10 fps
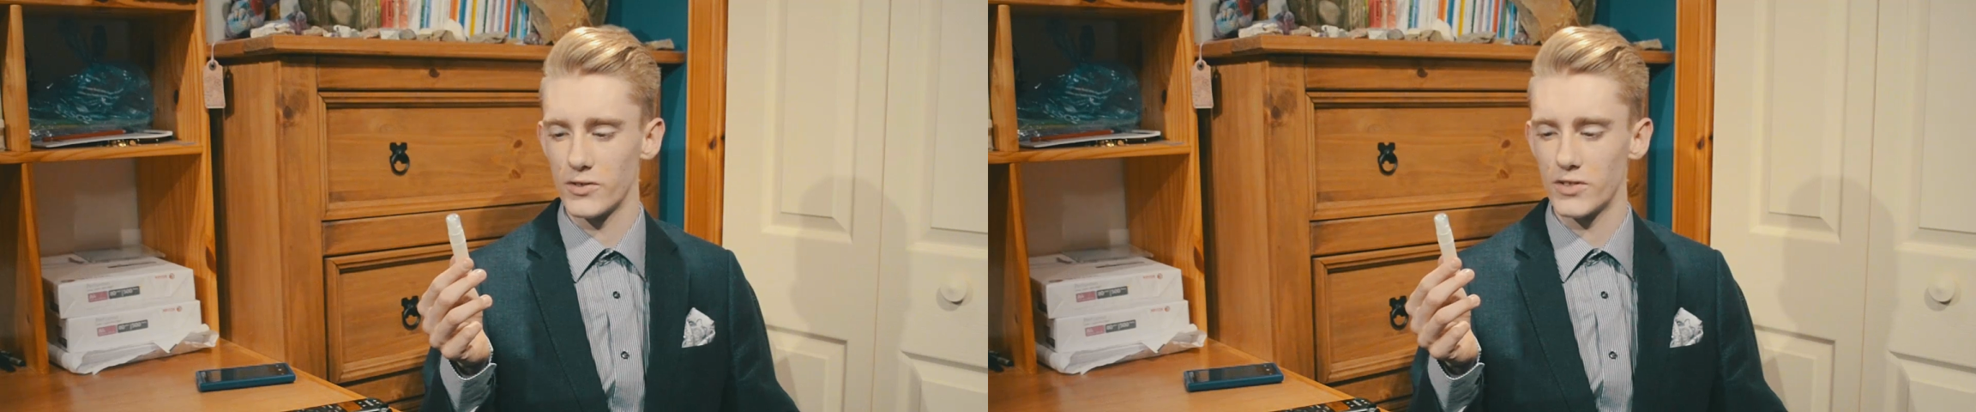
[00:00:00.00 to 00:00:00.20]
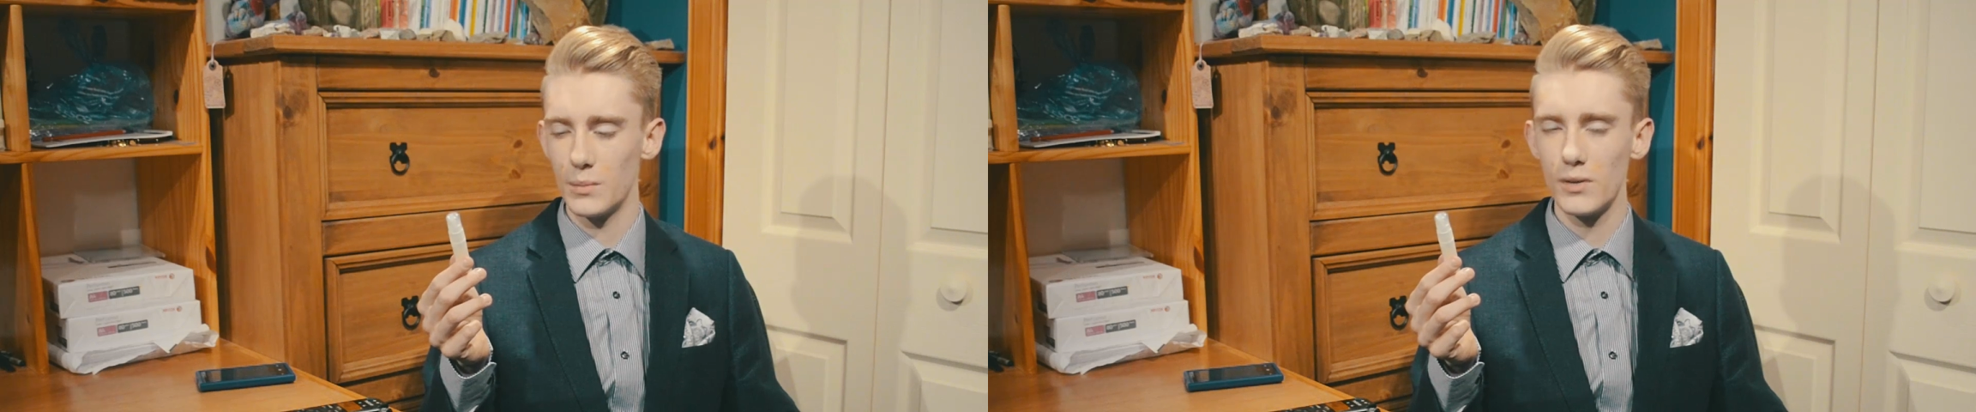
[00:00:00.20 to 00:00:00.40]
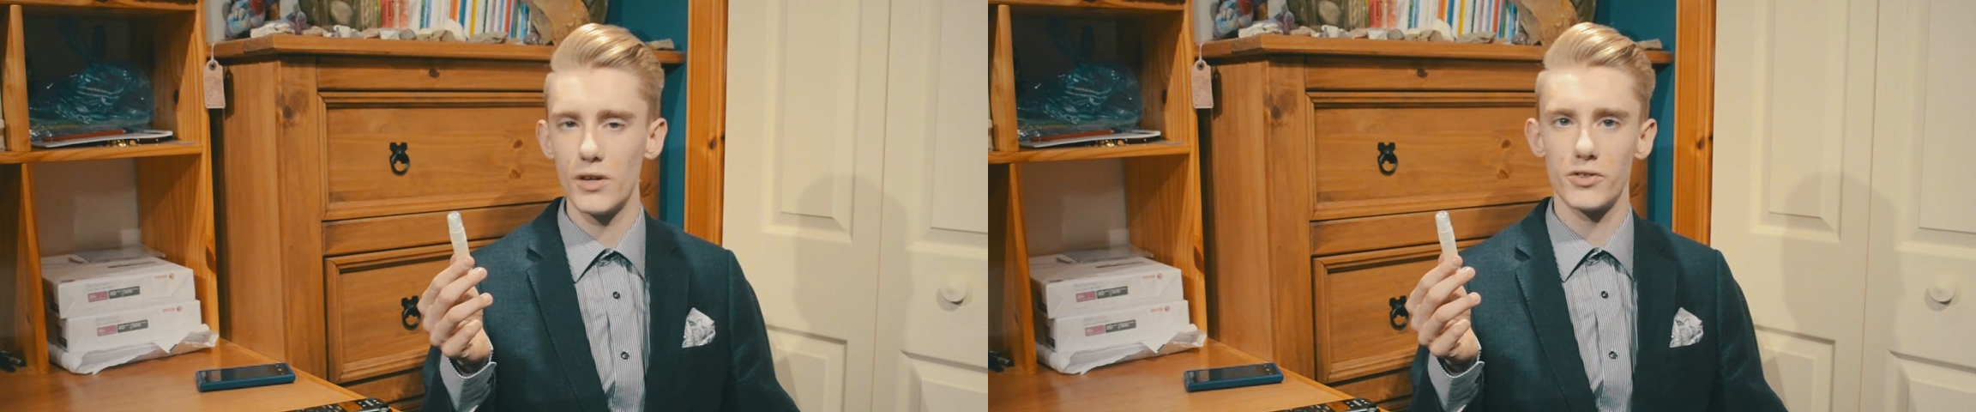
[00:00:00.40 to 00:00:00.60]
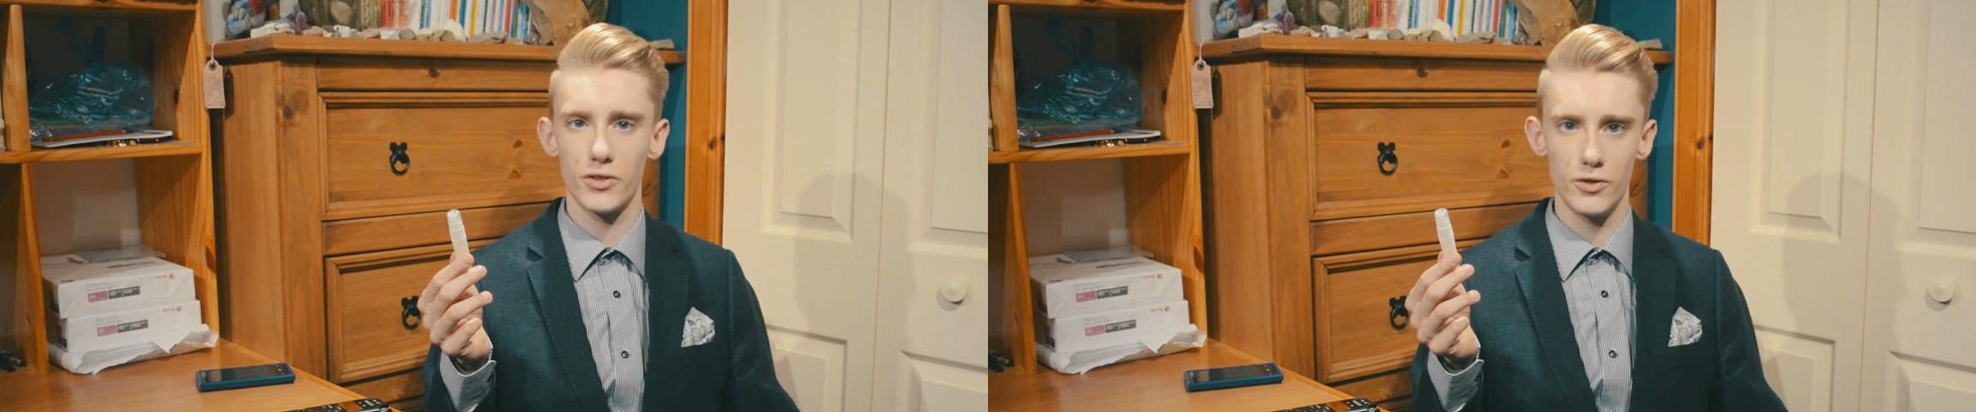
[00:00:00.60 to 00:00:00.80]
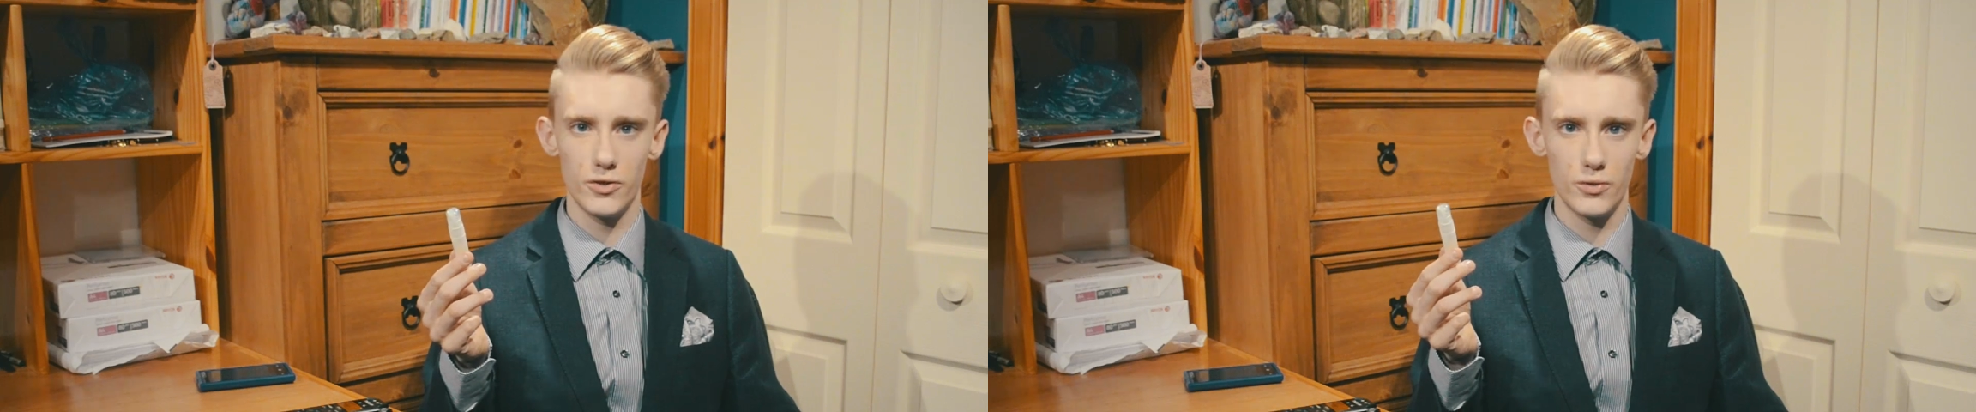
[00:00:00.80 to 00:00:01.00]
similar
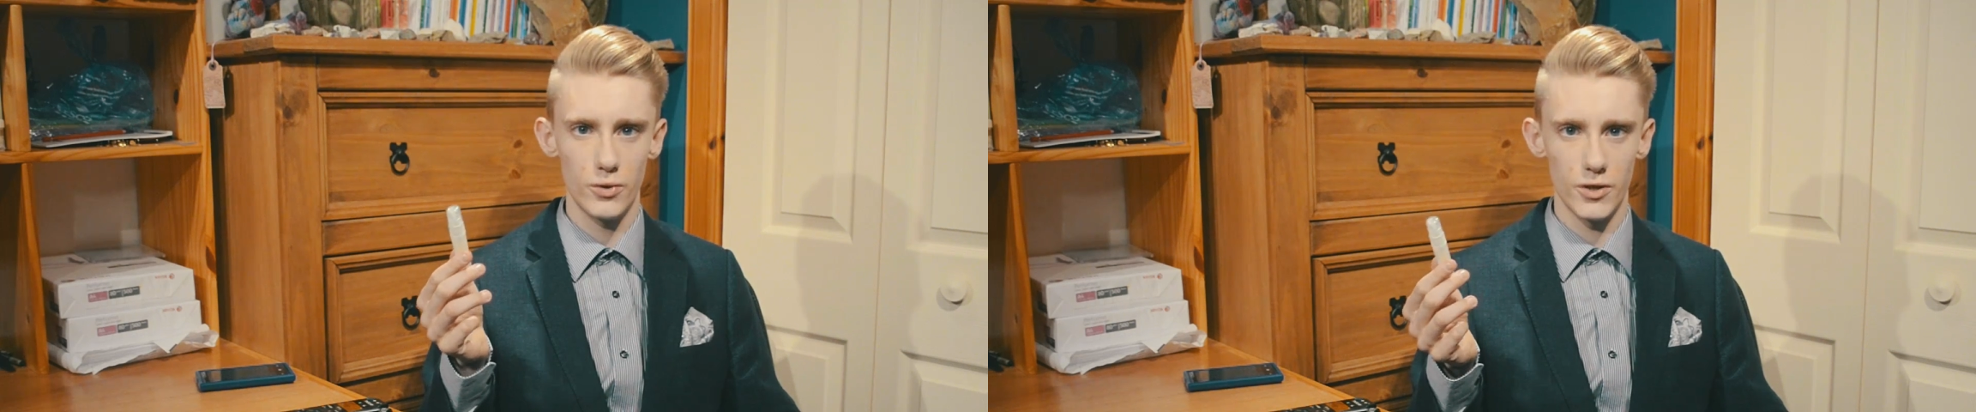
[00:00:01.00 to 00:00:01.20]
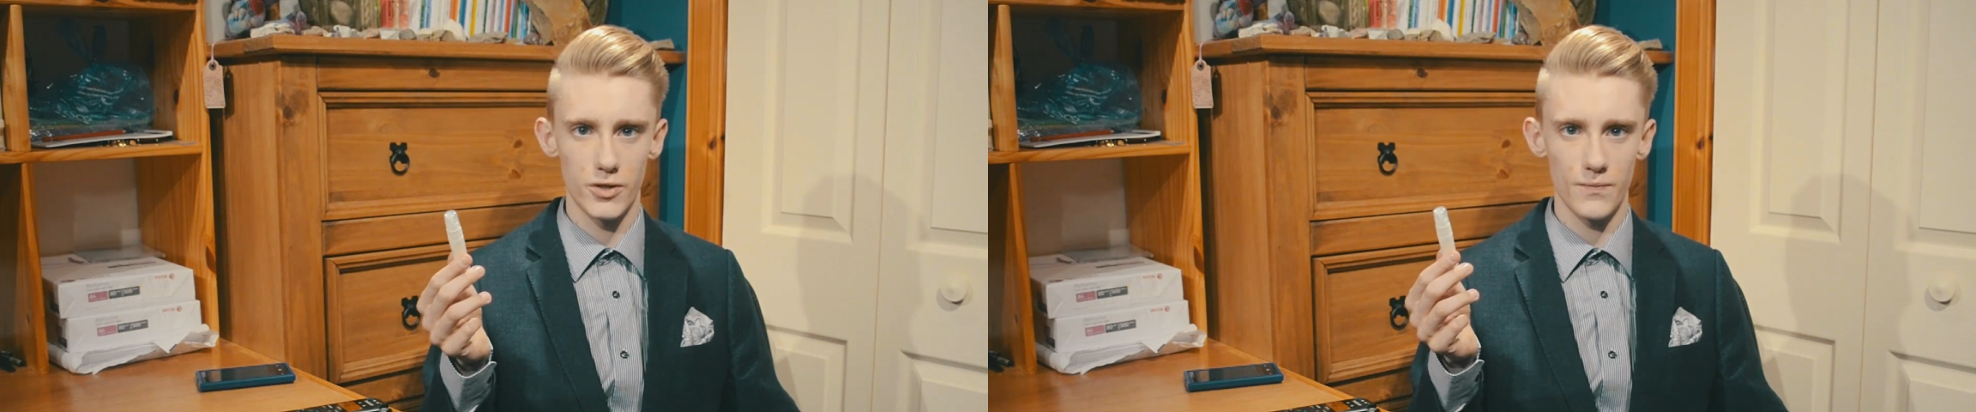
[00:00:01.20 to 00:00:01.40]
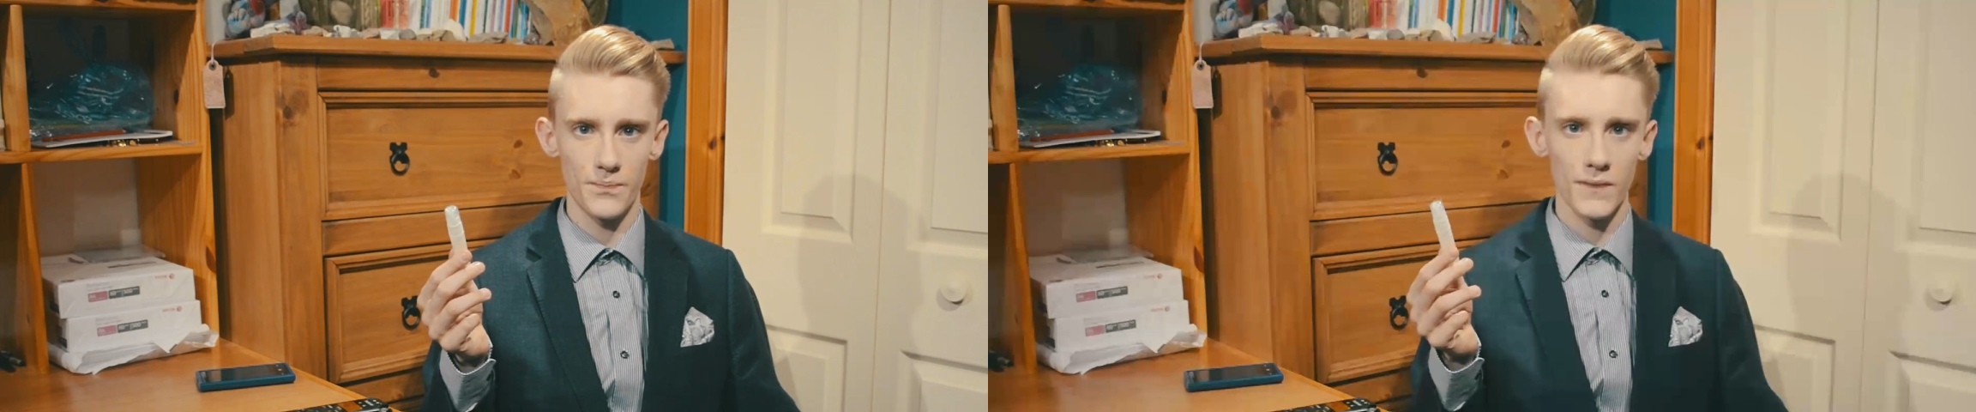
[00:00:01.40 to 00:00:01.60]
to oud wood.